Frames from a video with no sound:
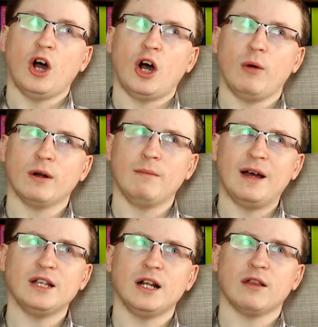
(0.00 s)
I would
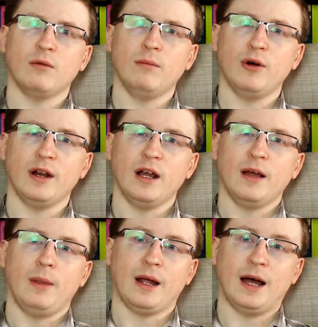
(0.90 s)
imagine at some point
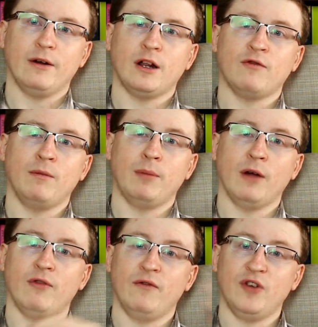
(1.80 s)
the characters from
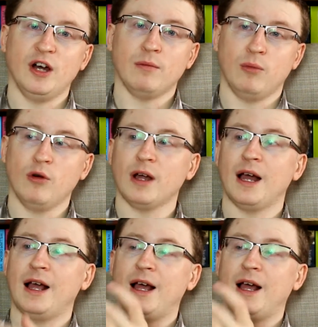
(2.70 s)
both the first book